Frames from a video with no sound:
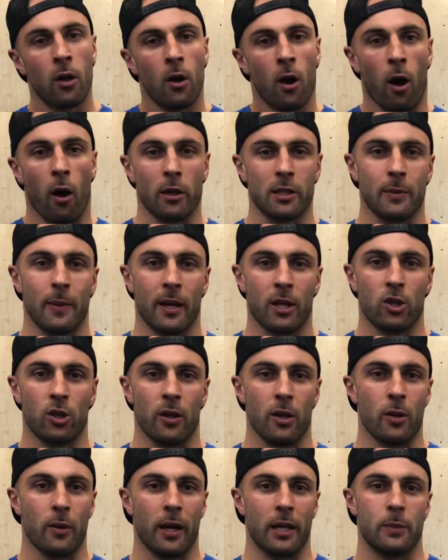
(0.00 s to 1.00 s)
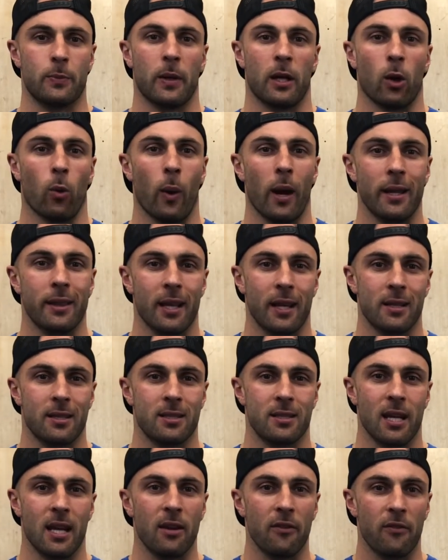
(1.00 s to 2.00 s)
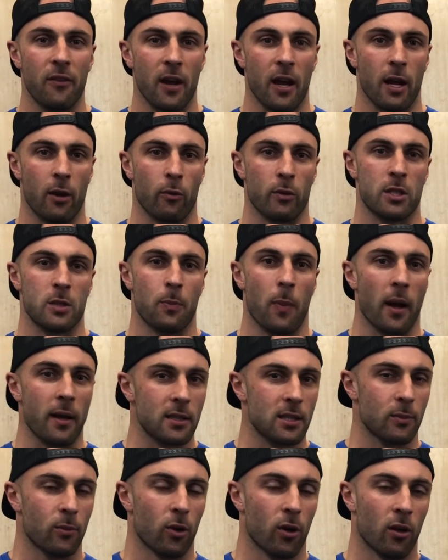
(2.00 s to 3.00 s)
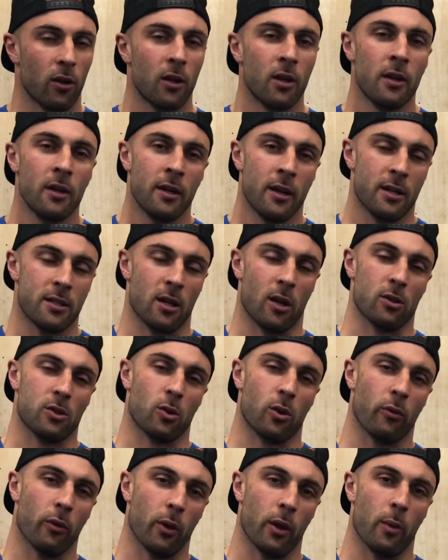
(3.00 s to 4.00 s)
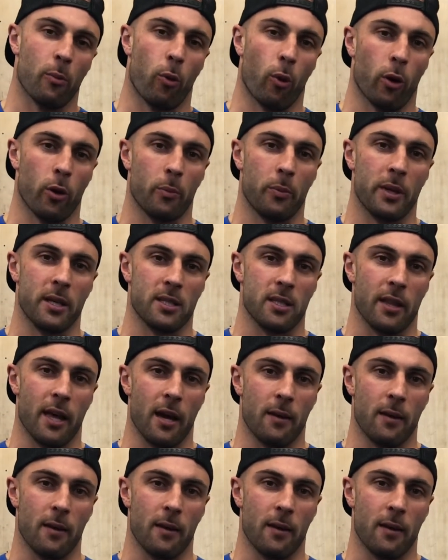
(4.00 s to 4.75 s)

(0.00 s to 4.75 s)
Also, making sure that you guys pick a weight that is safe and responsible is also a really important piece of